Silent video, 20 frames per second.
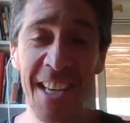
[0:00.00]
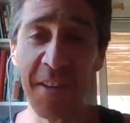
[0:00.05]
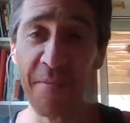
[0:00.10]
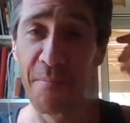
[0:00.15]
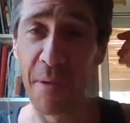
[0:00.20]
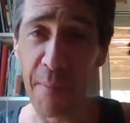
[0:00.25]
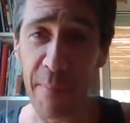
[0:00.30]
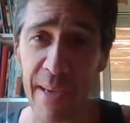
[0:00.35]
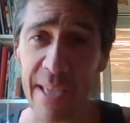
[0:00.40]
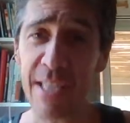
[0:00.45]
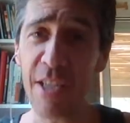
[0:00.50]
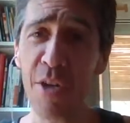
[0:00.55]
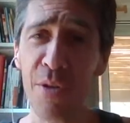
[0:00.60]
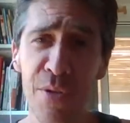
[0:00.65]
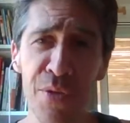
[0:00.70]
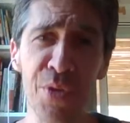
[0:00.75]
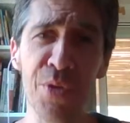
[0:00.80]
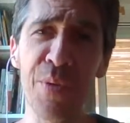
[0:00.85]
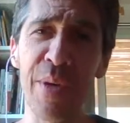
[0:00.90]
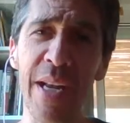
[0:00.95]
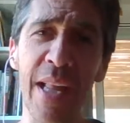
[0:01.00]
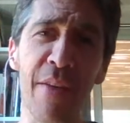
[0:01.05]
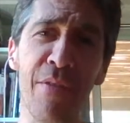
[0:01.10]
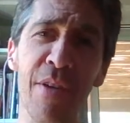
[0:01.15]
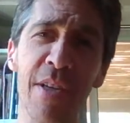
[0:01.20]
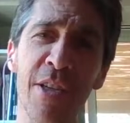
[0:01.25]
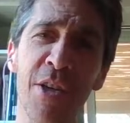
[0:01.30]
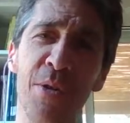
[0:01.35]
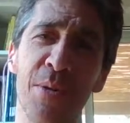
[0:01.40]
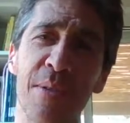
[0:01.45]
My mind goes through whatever
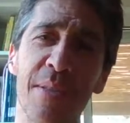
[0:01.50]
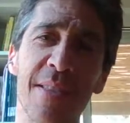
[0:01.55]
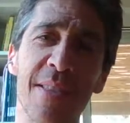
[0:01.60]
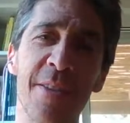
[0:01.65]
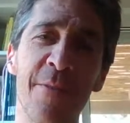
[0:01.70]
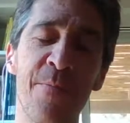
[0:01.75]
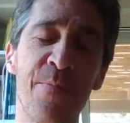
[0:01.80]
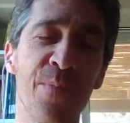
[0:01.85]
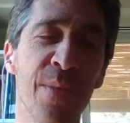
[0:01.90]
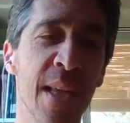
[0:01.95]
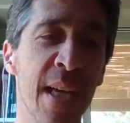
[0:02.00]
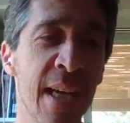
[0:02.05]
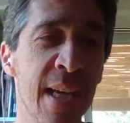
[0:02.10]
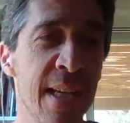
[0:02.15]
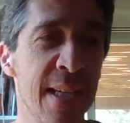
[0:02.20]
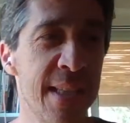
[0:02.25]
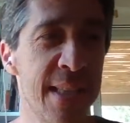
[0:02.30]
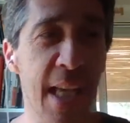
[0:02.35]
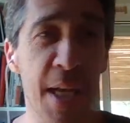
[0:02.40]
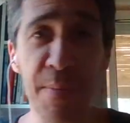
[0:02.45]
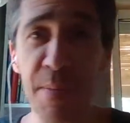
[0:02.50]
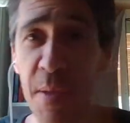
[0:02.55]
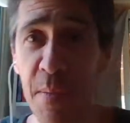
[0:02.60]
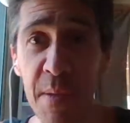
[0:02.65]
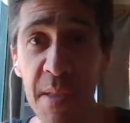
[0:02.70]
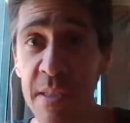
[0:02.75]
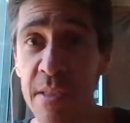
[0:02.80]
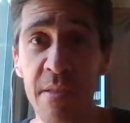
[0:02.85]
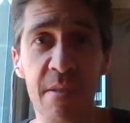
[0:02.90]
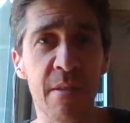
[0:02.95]
it goes.
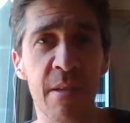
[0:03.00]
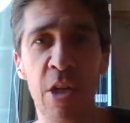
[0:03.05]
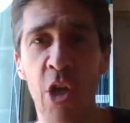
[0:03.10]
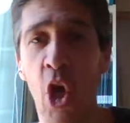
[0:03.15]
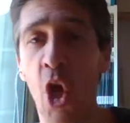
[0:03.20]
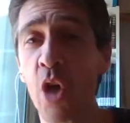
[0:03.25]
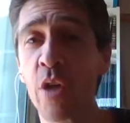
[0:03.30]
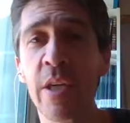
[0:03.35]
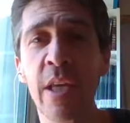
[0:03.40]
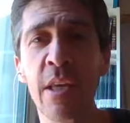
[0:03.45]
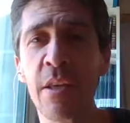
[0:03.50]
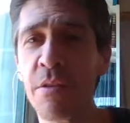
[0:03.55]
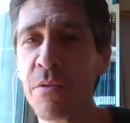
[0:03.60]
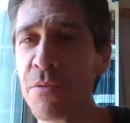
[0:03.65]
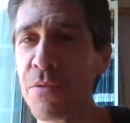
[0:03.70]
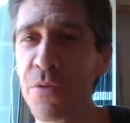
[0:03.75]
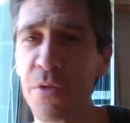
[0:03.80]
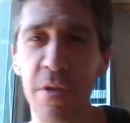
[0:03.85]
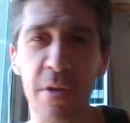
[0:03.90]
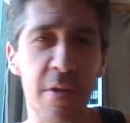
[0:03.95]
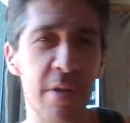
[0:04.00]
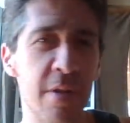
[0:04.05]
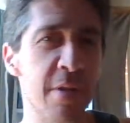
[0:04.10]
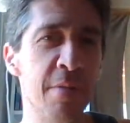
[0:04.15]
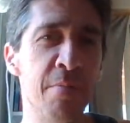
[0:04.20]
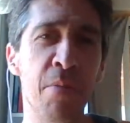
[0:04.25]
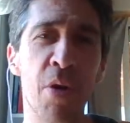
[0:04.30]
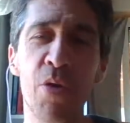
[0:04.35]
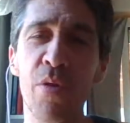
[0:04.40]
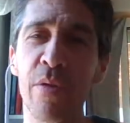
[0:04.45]
Sometimes it's longing for
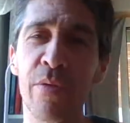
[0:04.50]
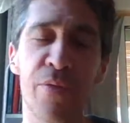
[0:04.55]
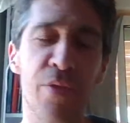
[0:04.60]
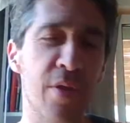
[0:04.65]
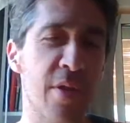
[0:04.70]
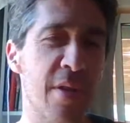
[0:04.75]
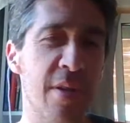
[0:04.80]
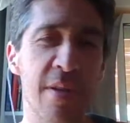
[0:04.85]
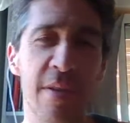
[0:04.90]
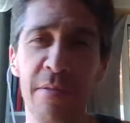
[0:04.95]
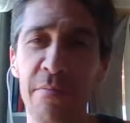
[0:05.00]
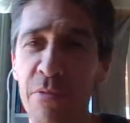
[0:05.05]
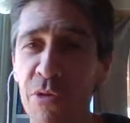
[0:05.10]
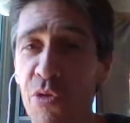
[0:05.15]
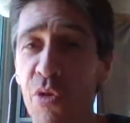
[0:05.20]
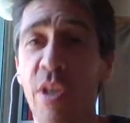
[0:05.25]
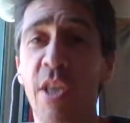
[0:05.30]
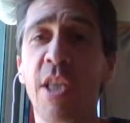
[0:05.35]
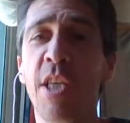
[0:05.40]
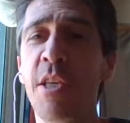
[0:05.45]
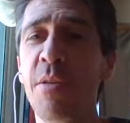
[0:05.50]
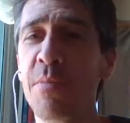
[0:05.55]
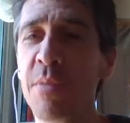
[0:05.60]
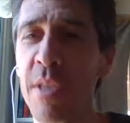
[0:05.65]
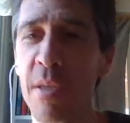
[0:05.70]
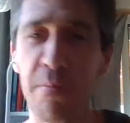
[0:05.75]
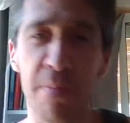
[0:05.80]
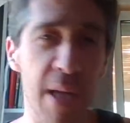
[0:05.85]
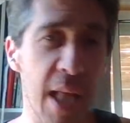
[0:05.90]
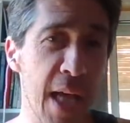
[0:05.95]
for dreams
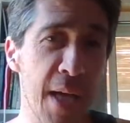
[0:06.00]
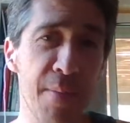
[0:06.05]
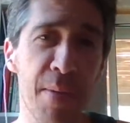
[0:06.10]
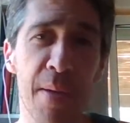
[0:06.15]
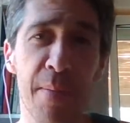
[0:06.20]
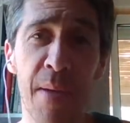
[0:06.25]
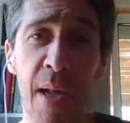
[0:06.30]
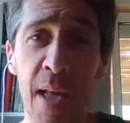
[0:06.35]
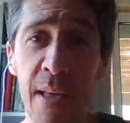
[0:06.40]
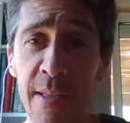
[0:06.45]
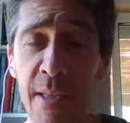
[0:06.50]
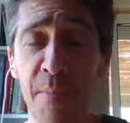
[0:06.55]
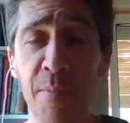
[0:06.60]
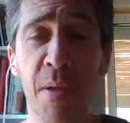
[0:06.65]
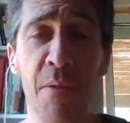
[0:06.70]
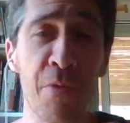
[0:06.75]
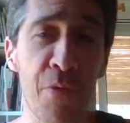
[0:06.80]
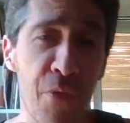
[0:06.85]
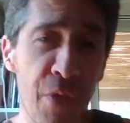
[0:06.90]
and blah blah blah. And sometimes